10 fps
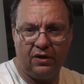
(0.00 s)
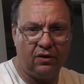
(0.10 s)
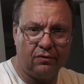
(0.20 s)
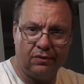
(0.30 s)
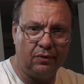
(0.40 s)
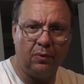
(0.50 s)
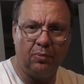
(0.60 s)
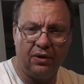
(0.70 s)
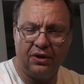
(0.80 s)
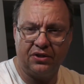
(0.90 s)
know, it
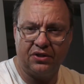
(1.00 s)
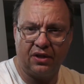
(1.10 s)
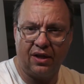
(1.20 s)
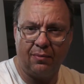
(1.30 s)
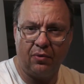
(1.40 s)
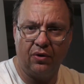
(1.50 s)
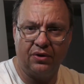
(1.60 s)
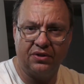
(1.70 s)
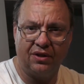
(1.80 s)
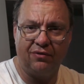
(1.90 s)
replenishes a lot more of
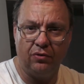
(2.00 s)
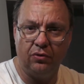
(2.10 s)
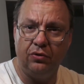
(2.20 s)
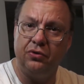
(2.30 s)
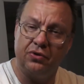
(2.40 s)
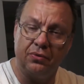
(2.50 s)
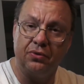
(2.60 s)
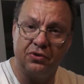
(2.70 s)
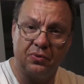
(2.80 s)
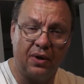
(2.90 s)
the stuff you lose
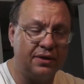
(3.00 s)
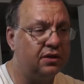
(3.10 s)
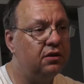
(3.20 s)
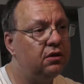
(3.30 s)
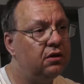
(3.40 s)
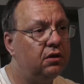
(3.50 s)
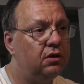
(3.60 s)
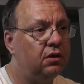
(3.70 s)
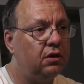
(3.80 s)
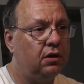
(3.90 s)
through sweat.
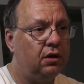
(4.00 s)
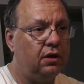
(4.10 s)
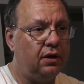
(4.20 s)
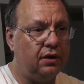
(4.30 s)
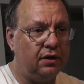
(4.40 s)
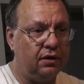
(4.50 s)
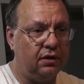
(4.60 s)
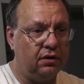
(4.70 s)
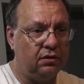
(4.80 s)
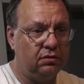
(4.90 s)
And
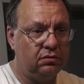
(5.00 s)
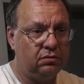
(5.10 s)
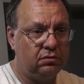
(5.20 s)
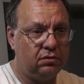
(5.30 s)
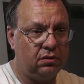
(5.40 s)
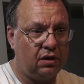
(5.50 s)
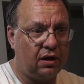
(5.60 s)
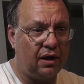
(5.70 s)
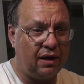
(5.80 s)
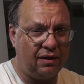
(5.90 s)

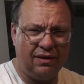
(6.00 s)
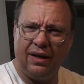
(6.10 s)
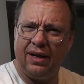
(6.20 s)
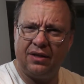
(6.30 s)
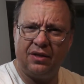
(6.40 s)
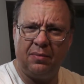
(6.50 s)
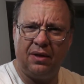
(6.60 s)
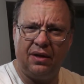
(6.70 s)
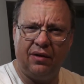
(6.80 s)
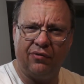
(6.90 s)
I think it actually
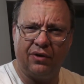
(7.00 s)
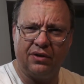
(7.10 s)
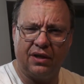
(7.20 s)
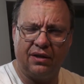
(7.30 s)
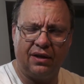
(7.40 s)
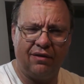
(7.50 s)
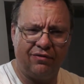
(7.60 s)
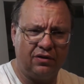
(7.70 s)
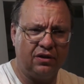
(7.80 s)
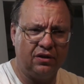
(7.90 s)
made a difference. I think I
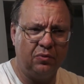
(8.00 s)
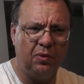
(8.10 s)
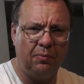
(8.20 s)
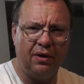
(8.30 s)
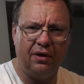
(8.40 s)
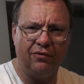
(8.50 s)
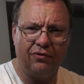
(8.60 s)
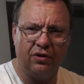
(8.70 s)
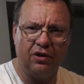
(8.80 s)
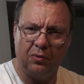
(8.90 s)
felt a little bit better
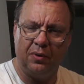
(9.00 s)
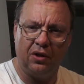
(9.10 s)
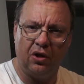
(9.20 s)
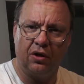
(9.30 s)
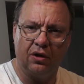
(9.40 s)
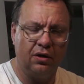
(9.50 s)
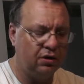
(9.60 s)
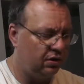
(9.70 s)
for a little bit longer.